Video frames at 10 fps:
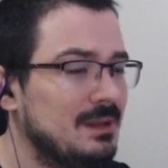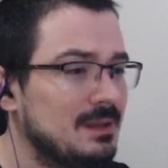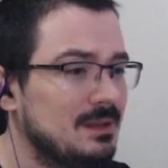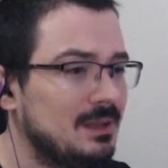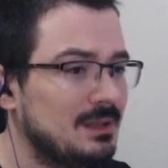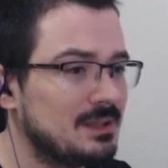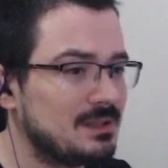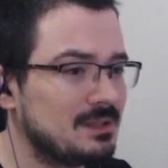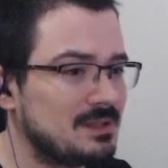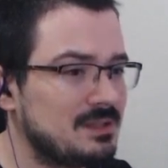Like
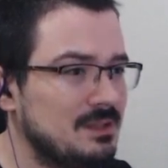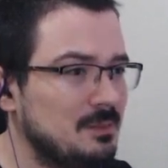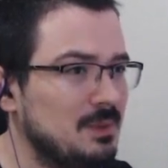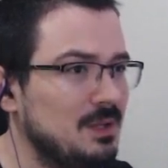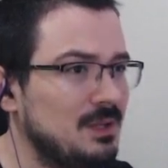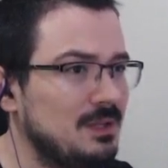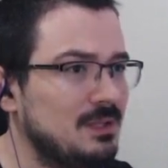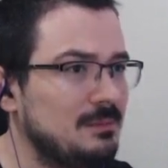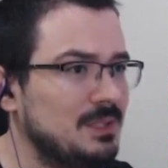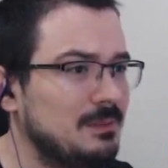a silly billy,
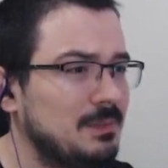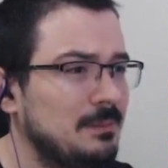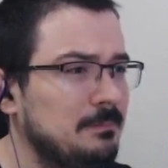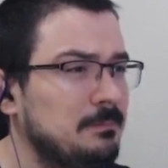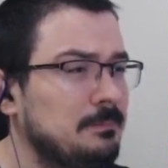dummy dum dum?